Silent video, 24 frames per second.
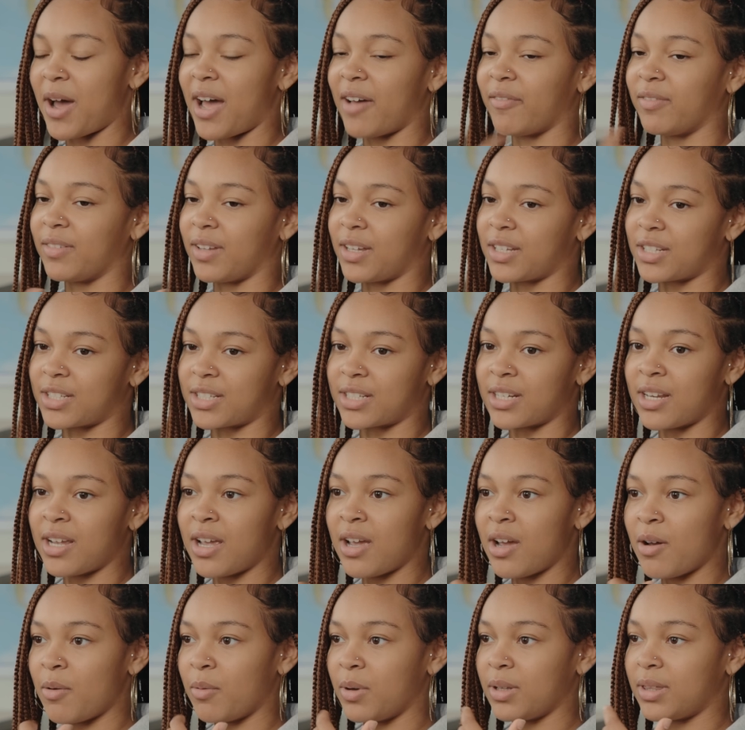We'll have lunch
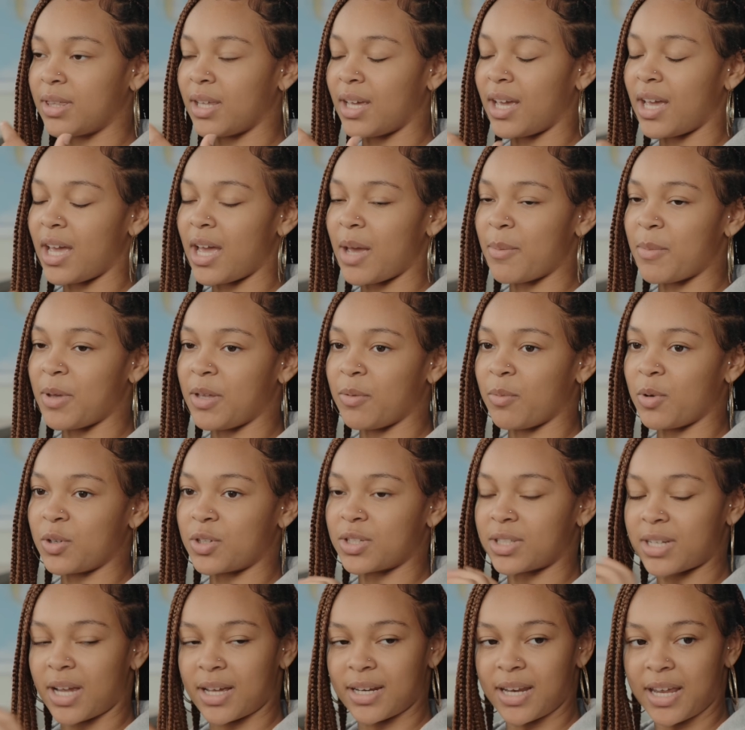with them, and
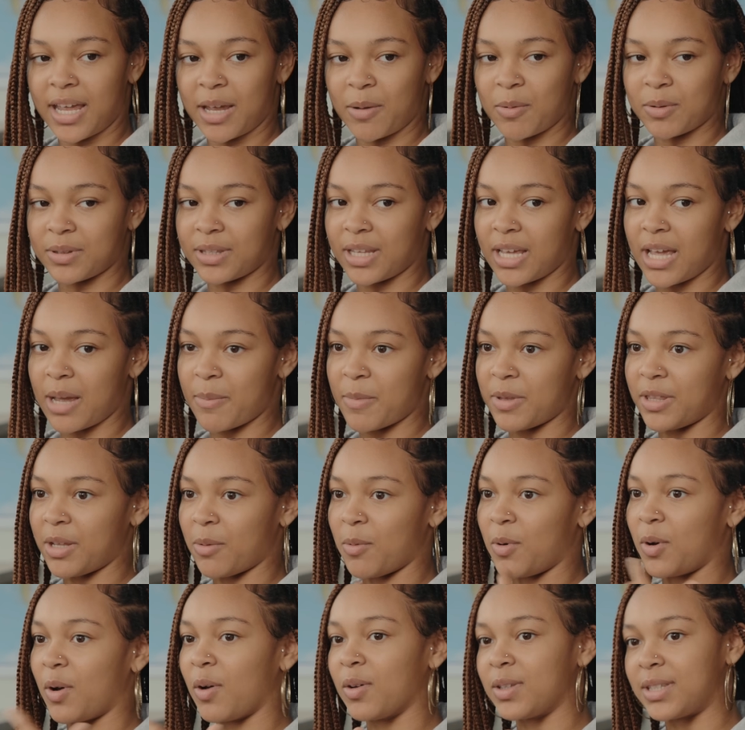we'll just kind of hang with them, and
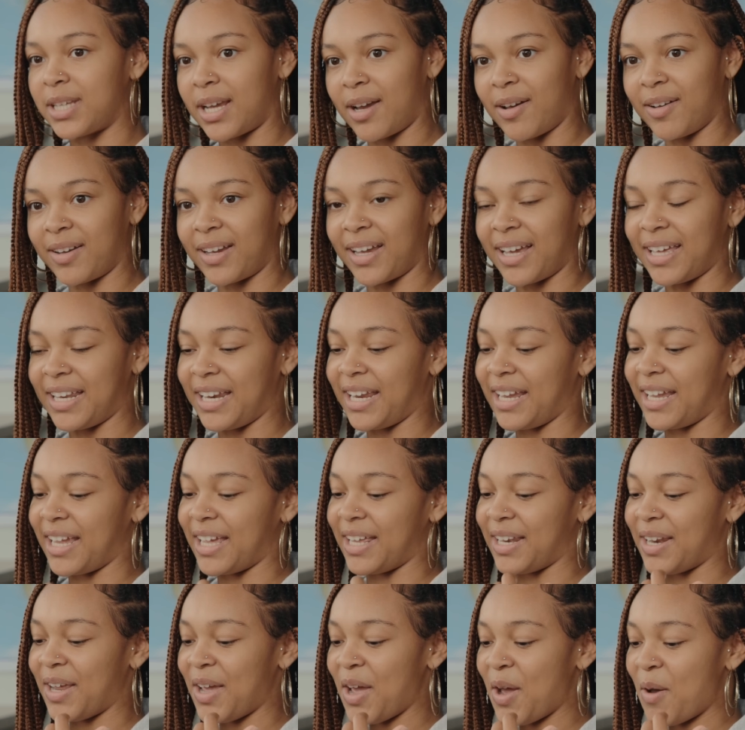then we'll go tailgating,
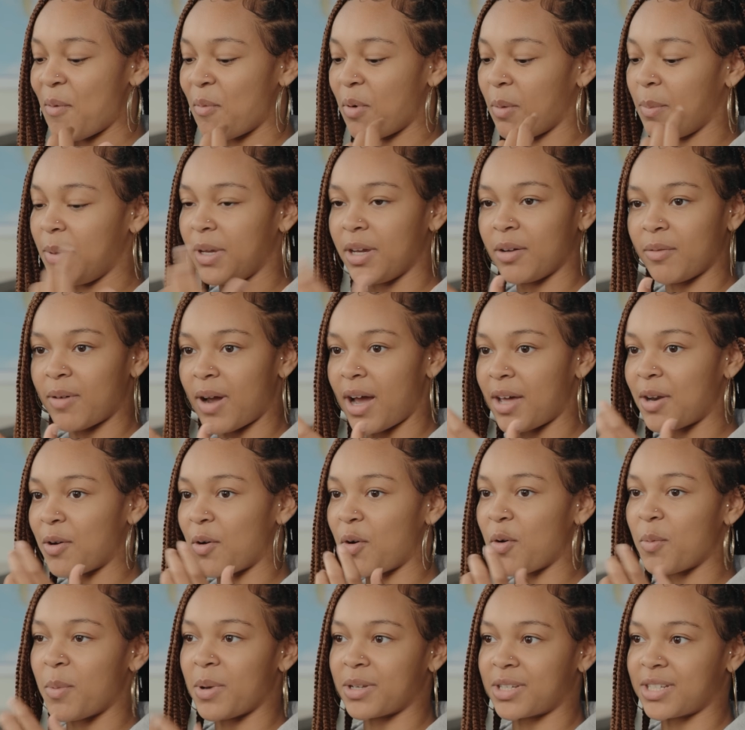and we'll be around
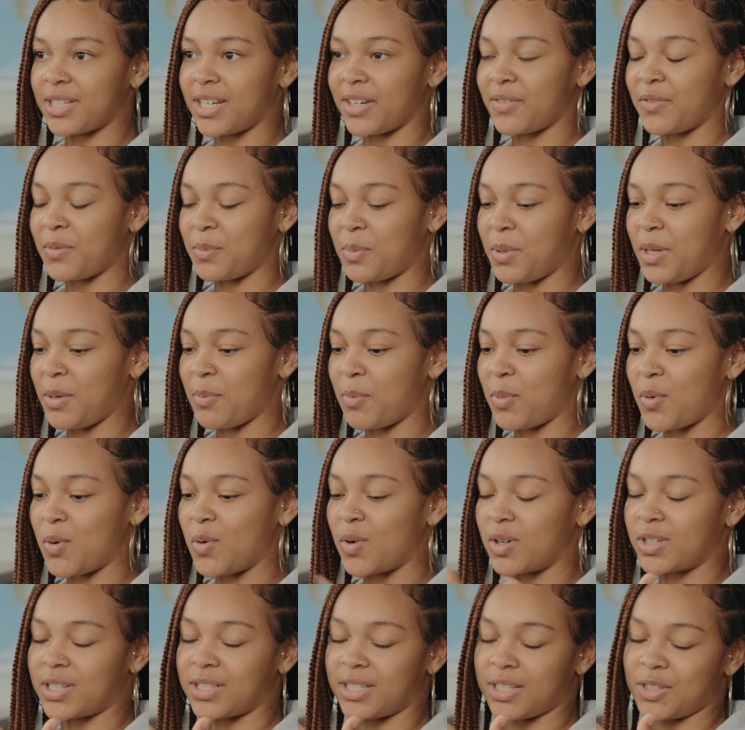a whole bunch of different people
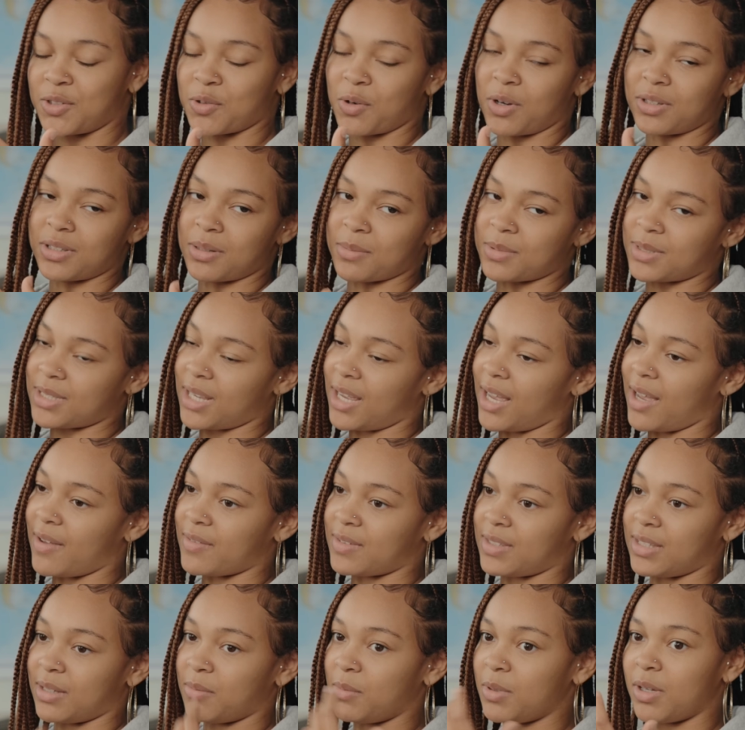who are just enjoying
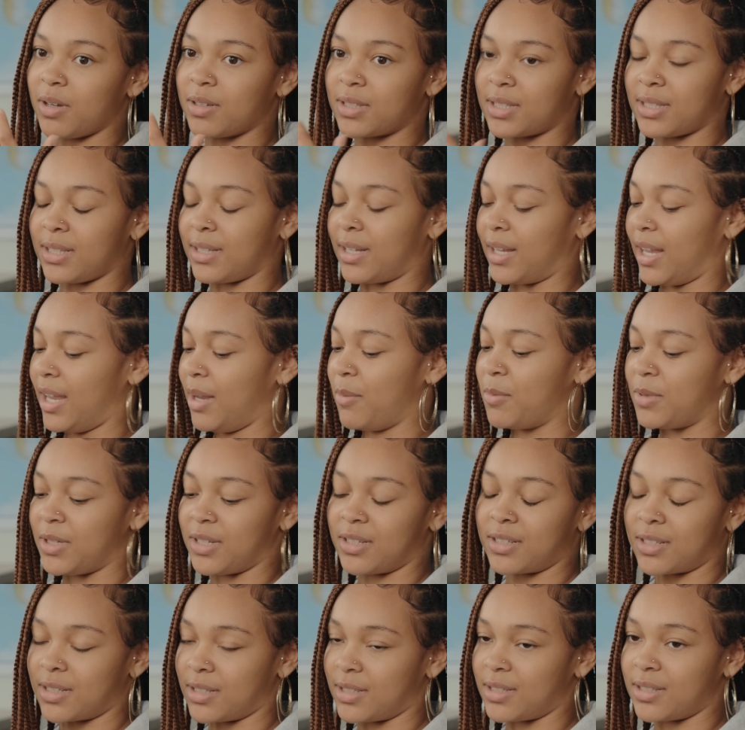themselves. And then we go to the game,
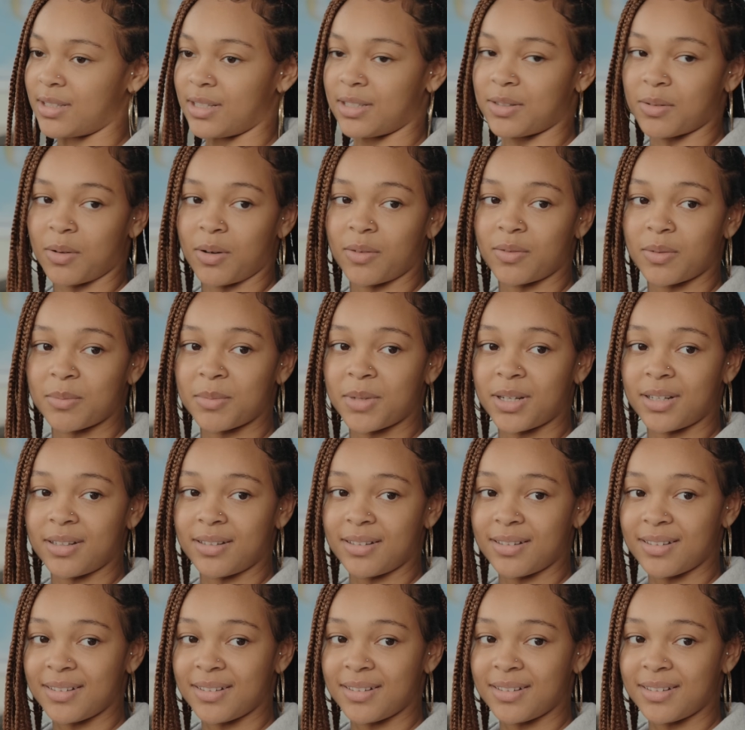and it's on from there.